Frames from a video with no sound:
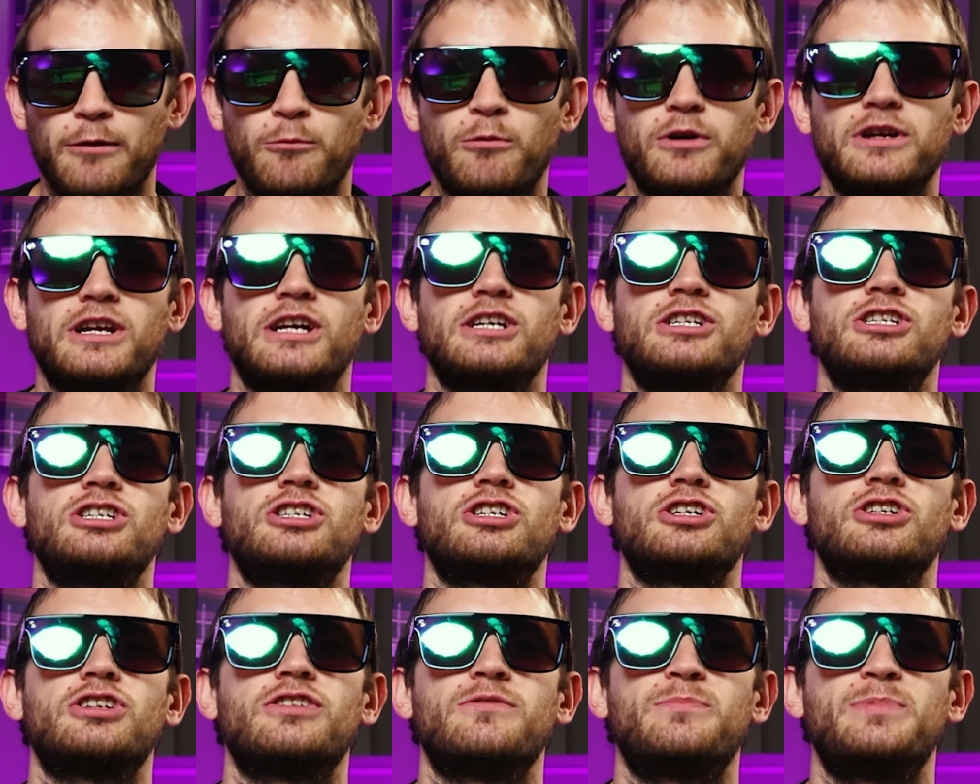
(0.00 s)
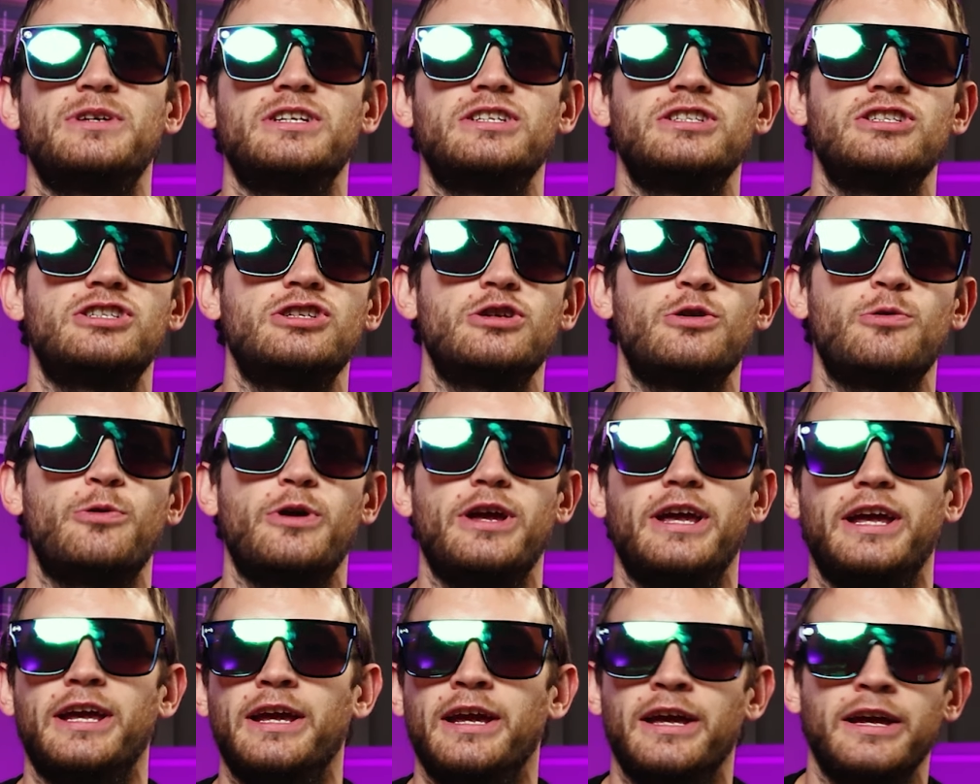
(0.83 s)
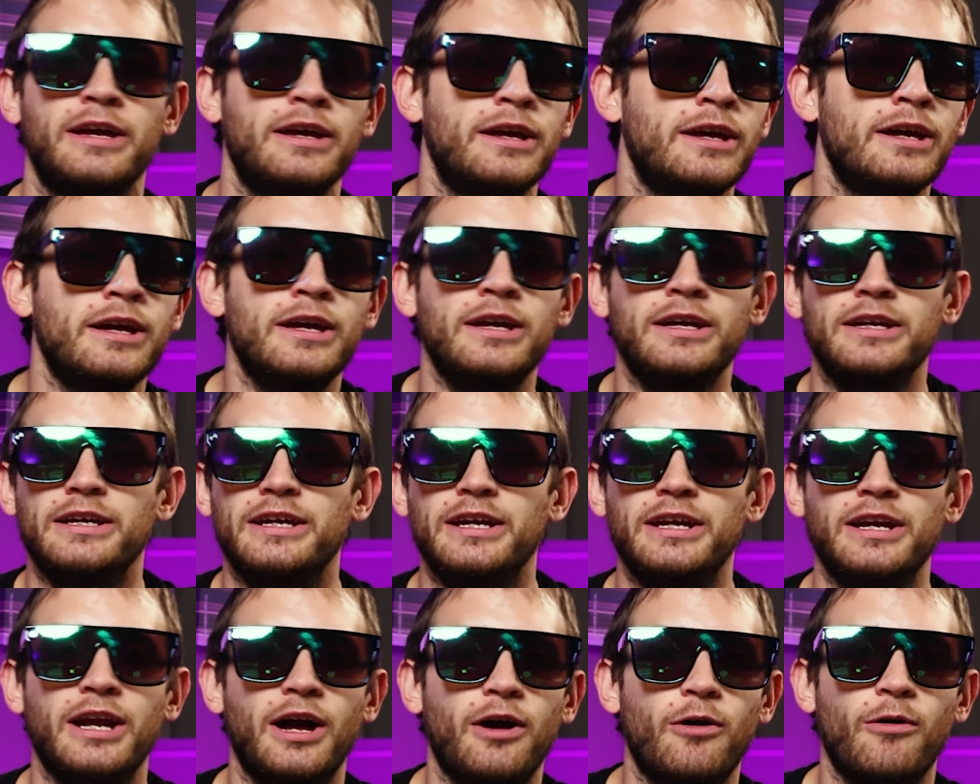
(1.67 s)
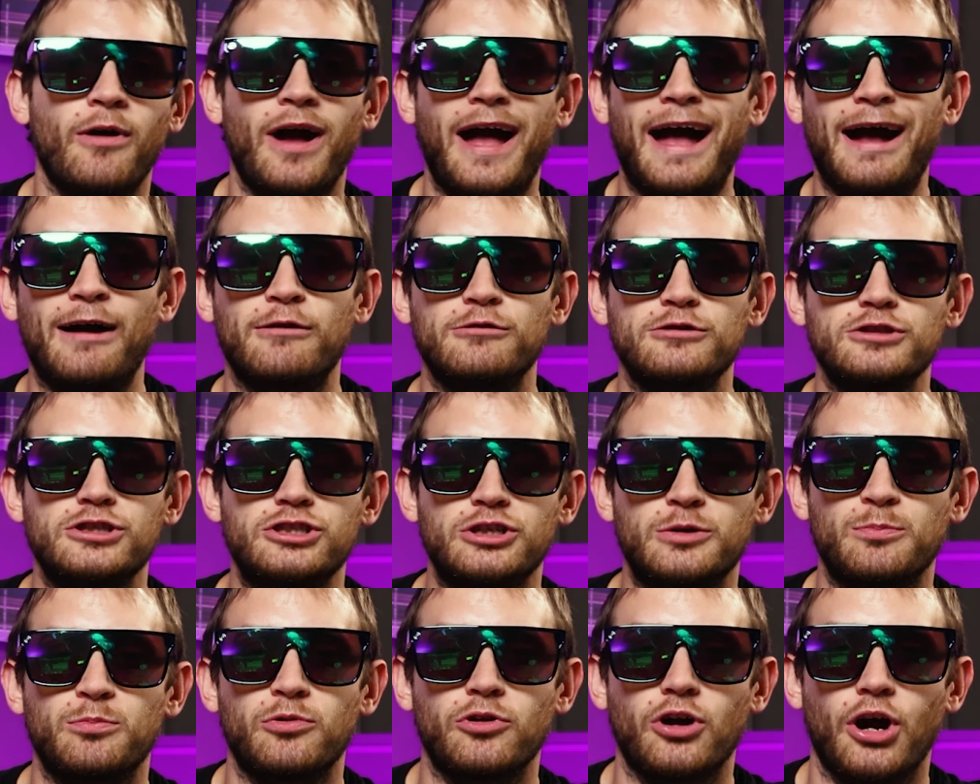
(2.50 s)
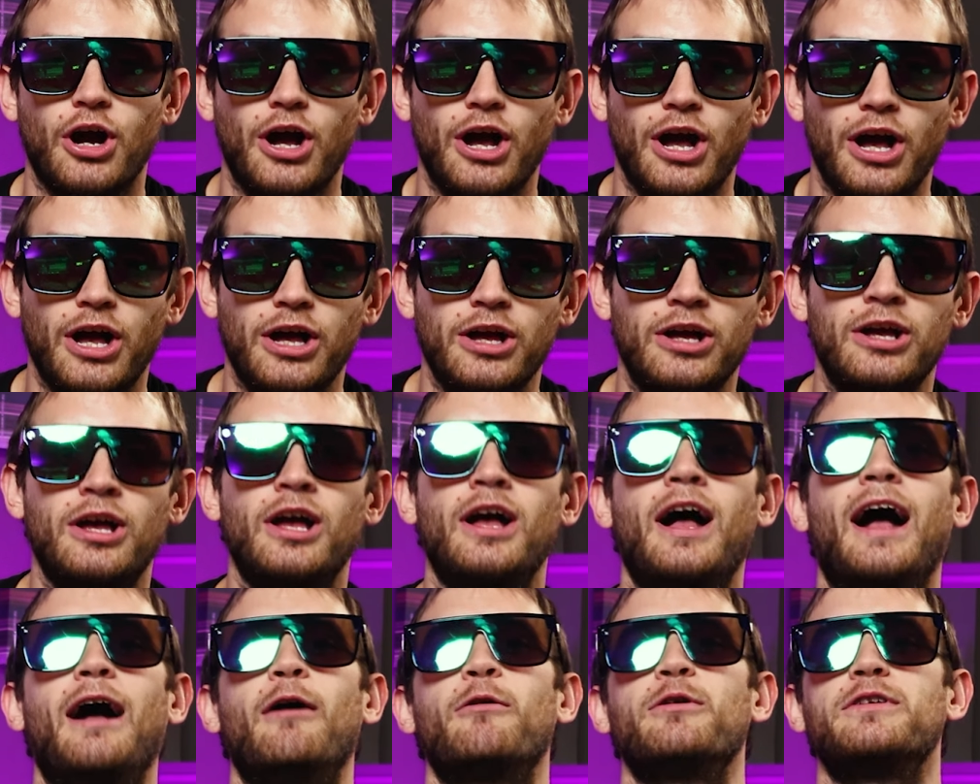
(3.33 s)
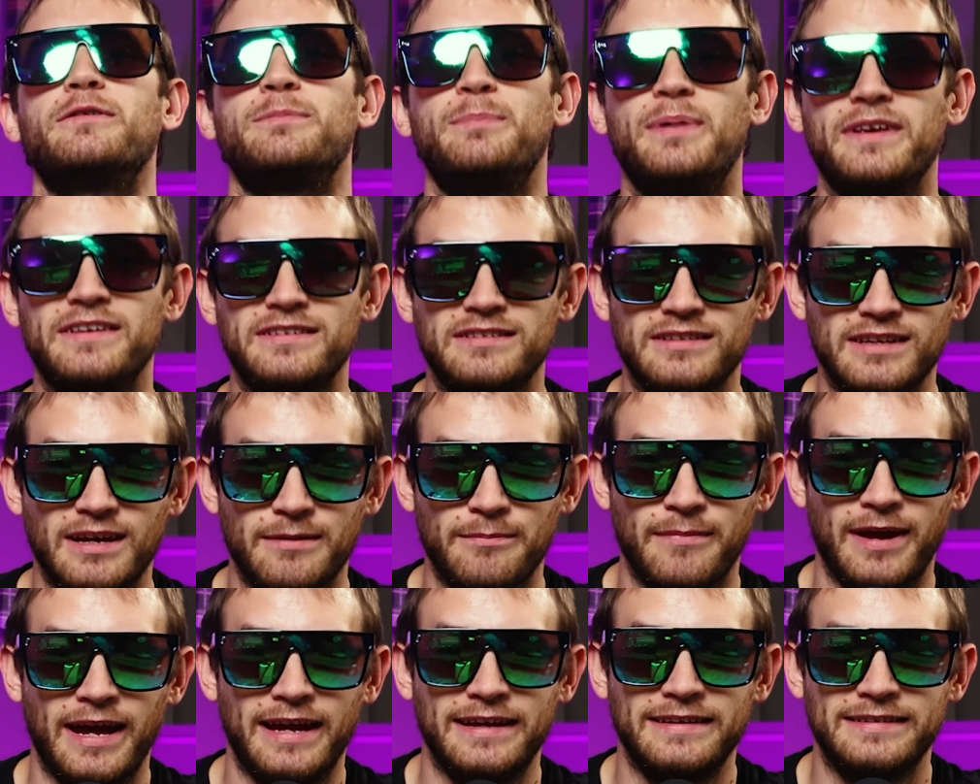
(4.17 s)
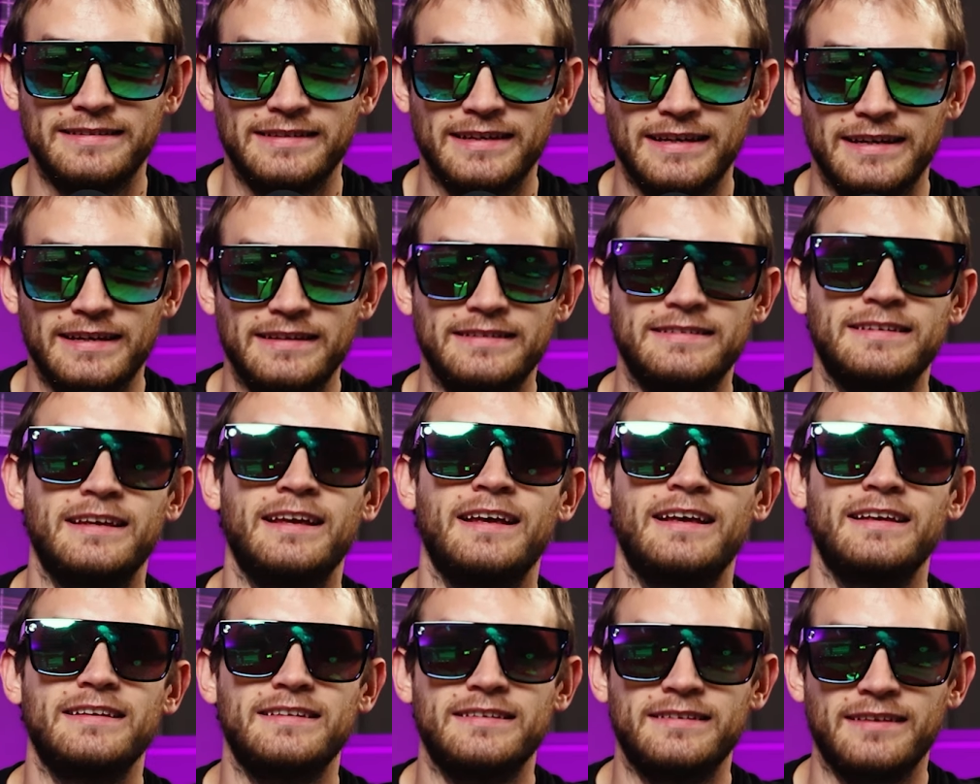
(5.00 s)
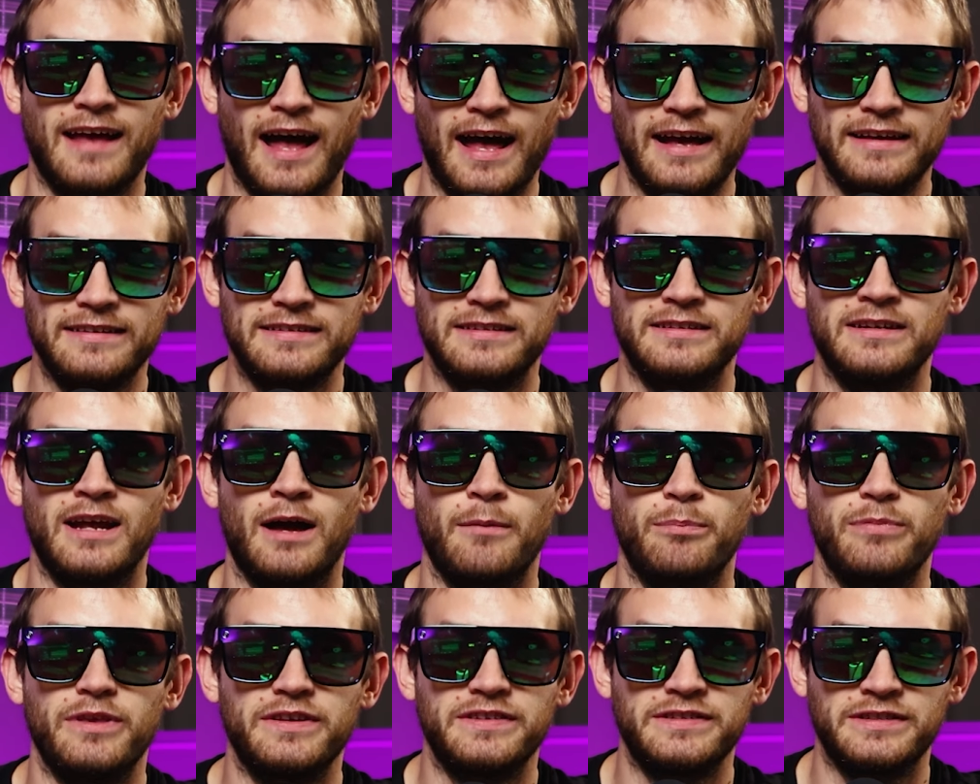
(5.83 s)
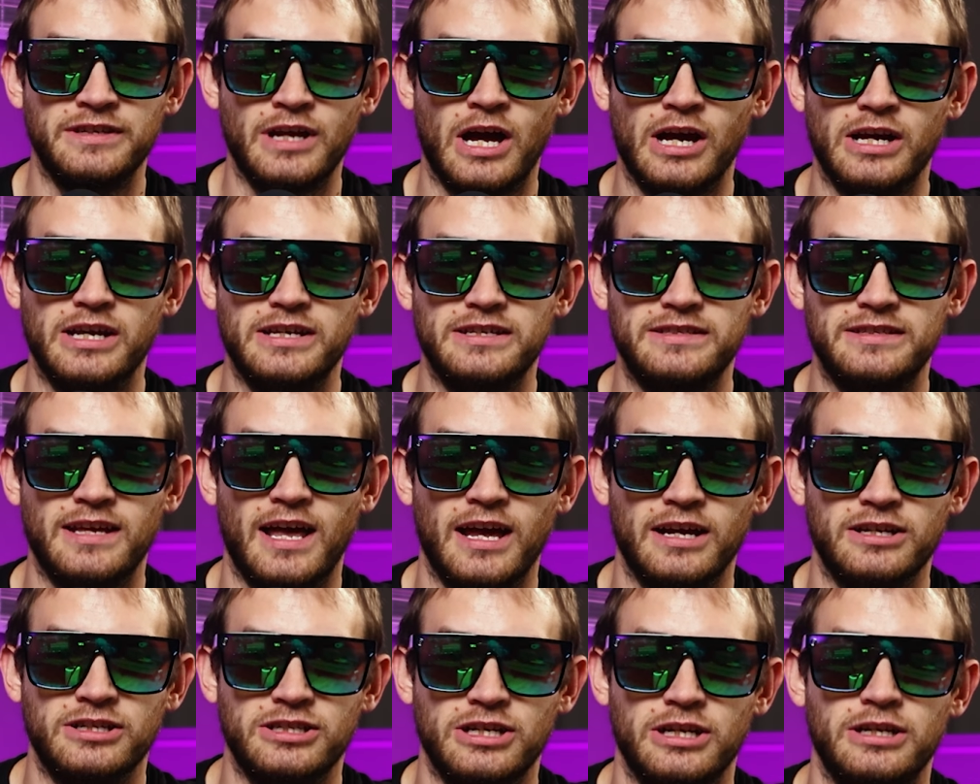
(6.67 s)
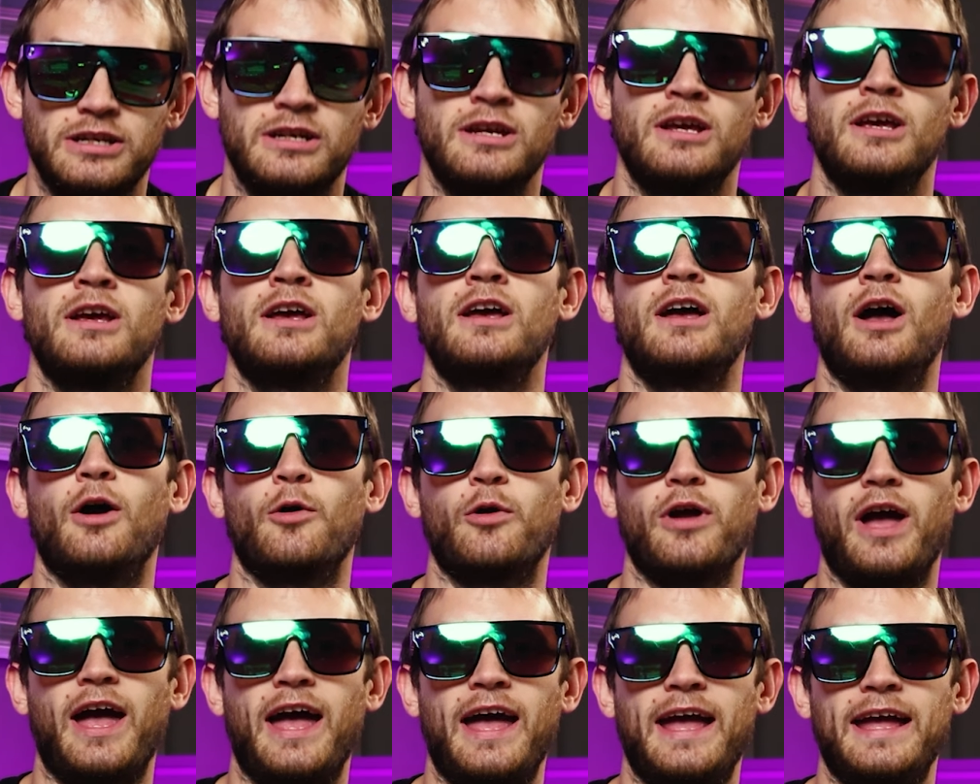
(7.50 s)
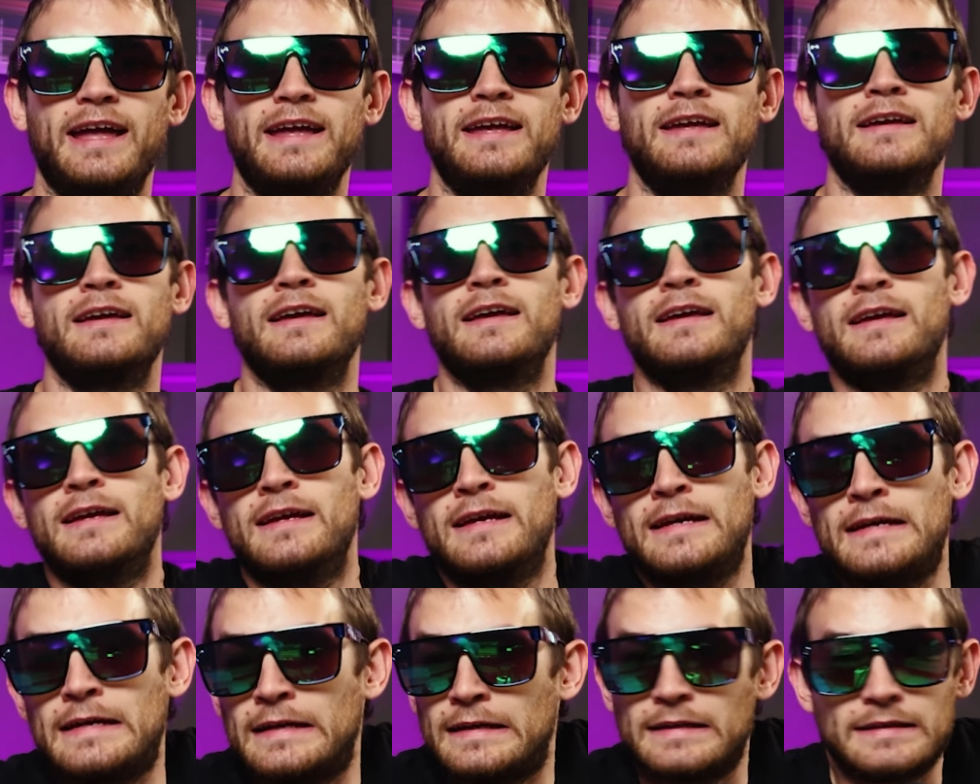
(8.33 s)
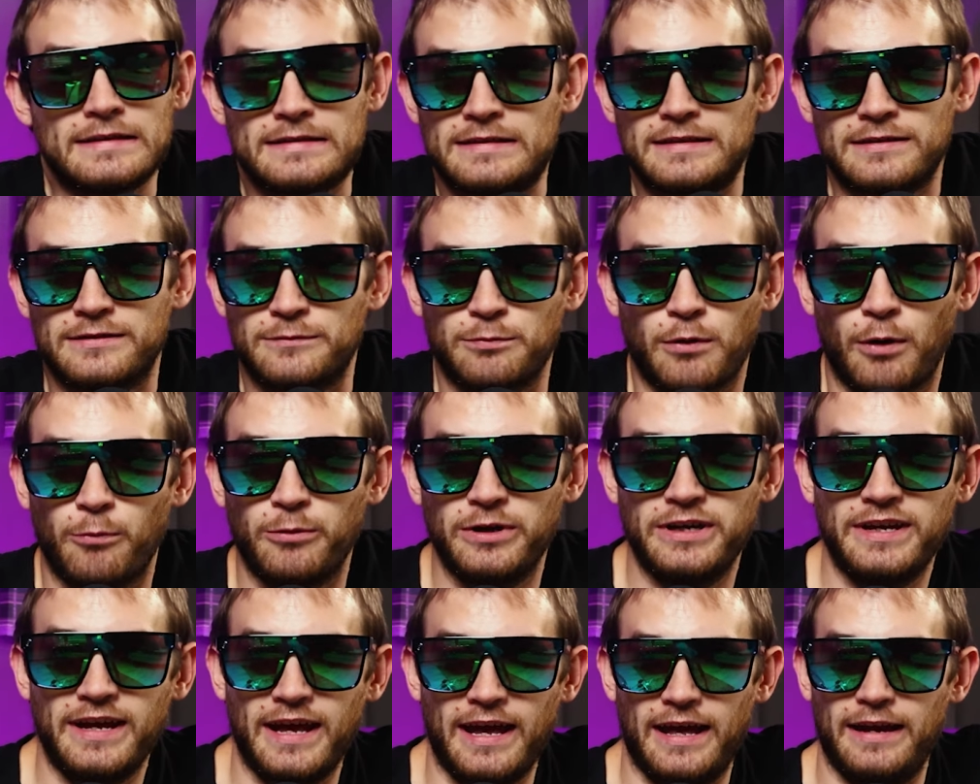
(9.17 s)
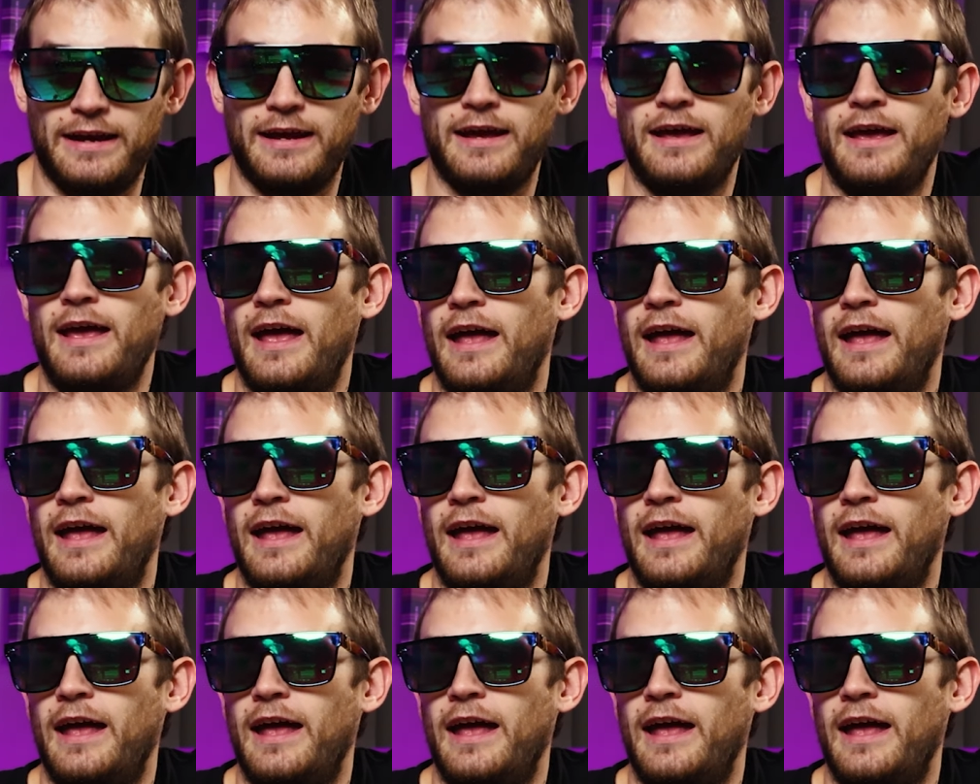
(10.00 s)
When I should have been doing, you know, algebra, I was busy at Macy's sizing up the Snuggie section, okay? It's just what we did.